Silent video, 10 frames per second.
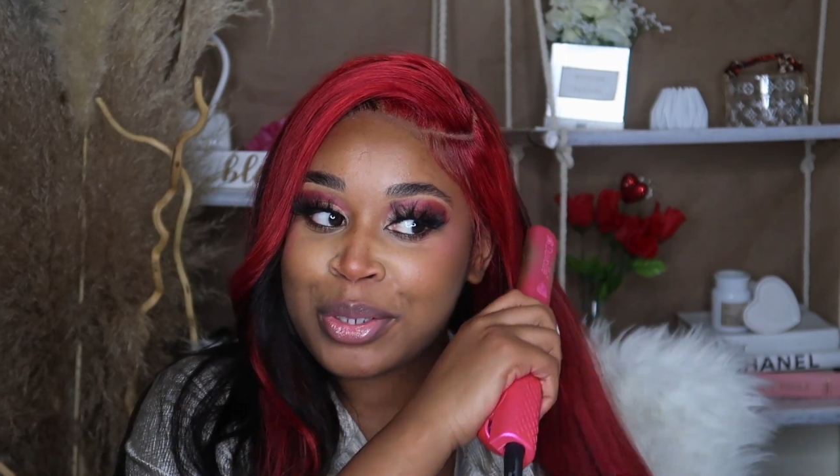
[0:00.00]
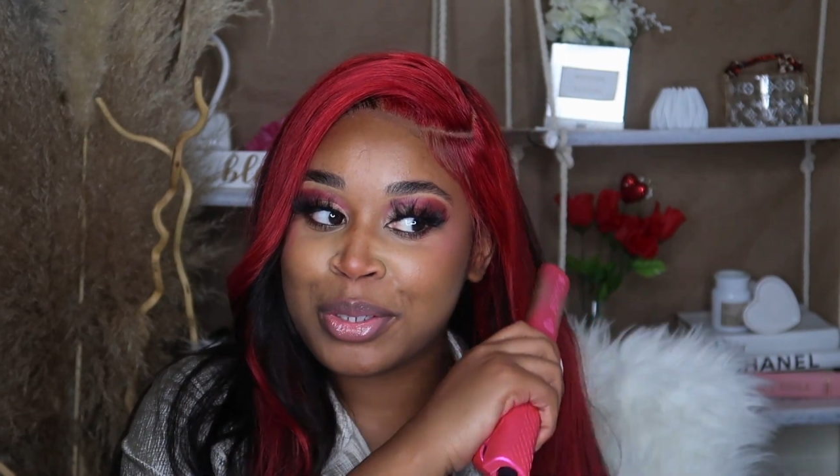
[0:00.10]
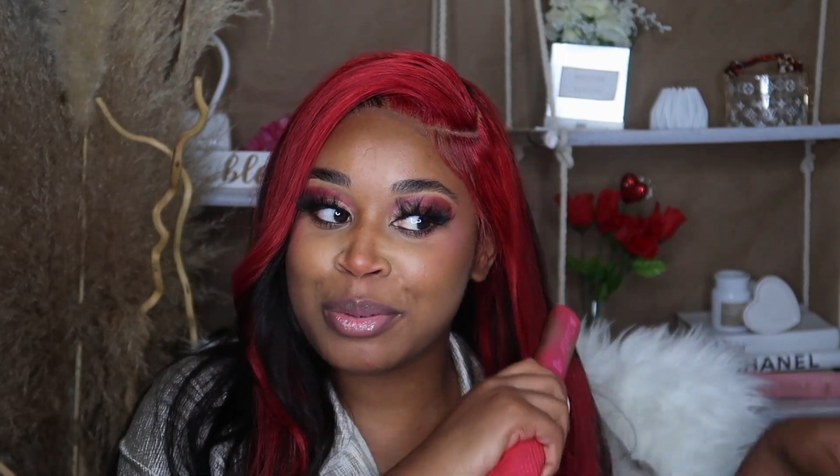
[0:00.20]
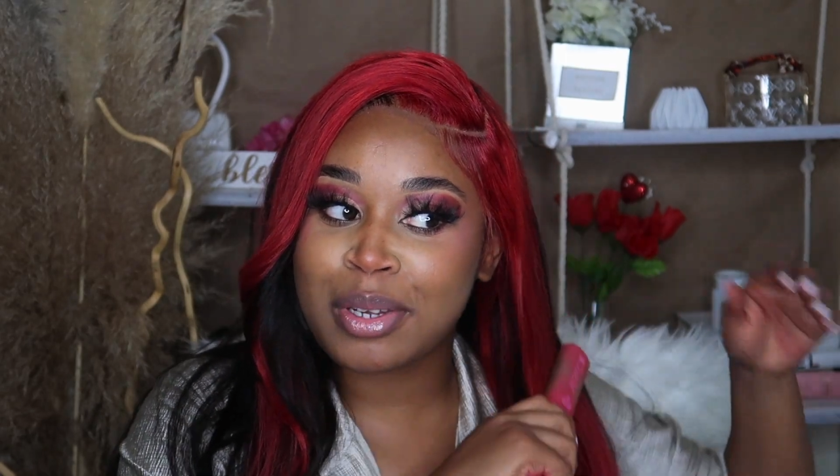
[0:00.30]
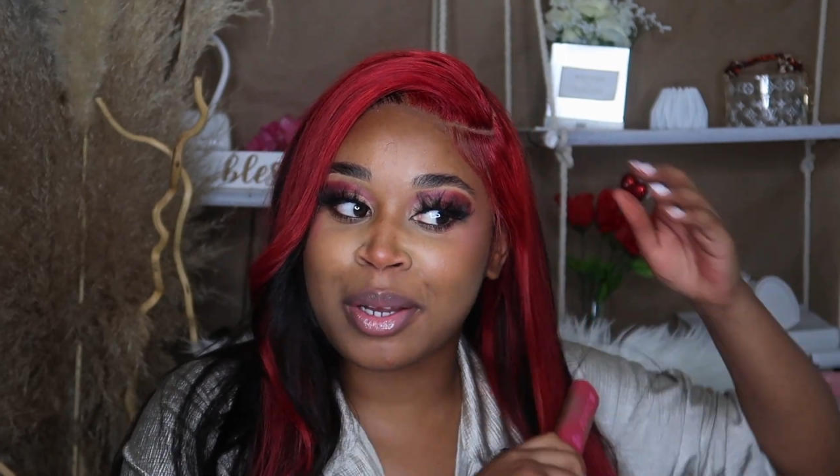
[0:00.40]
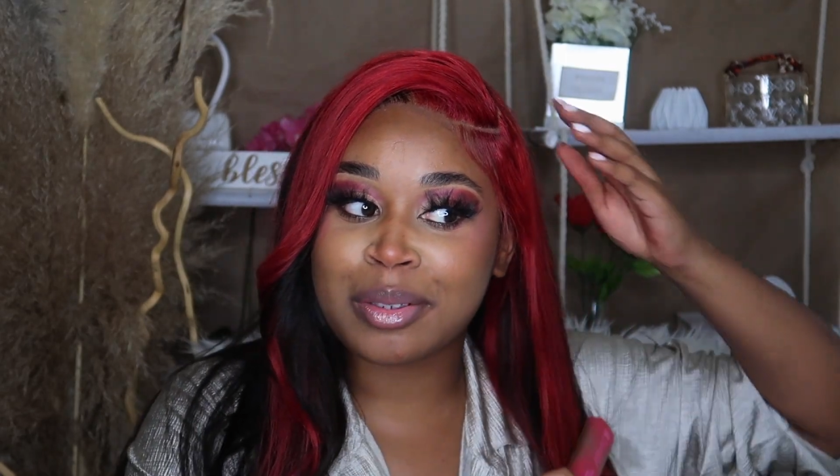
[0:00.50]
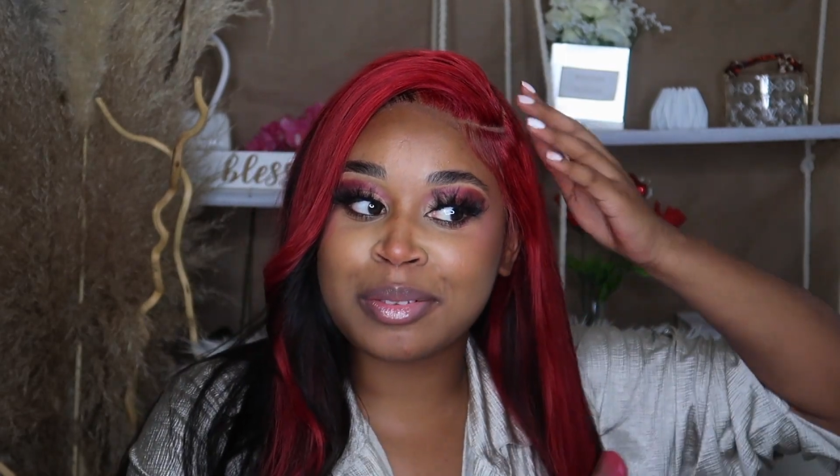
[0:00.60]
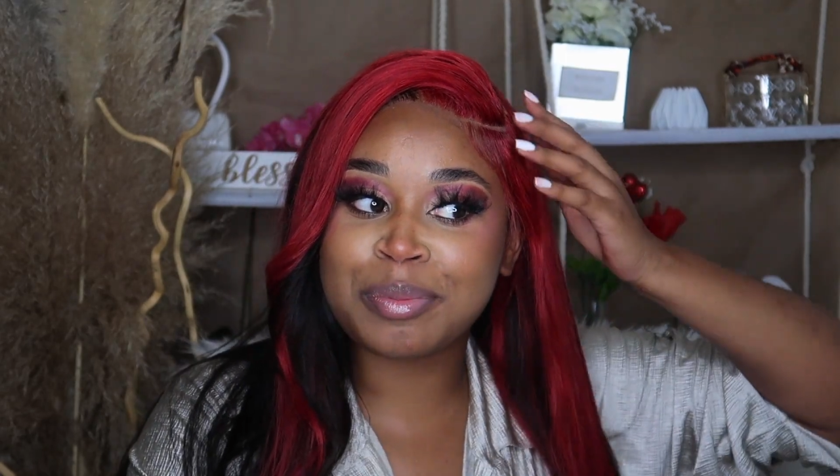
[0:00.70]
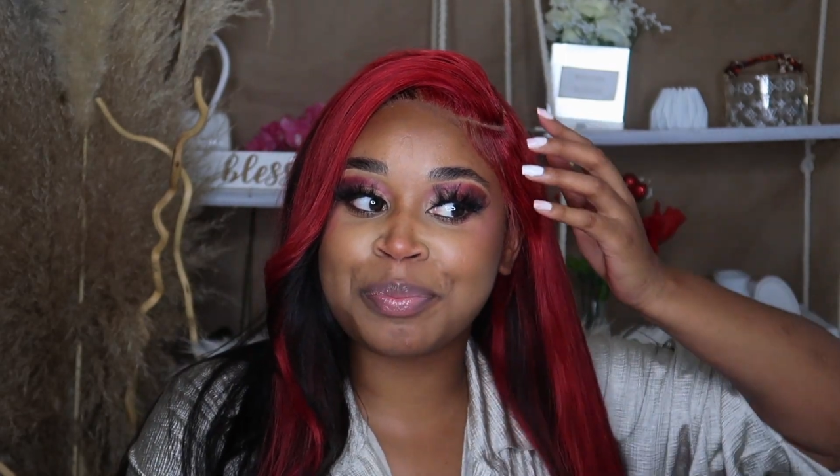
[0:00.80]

do you know?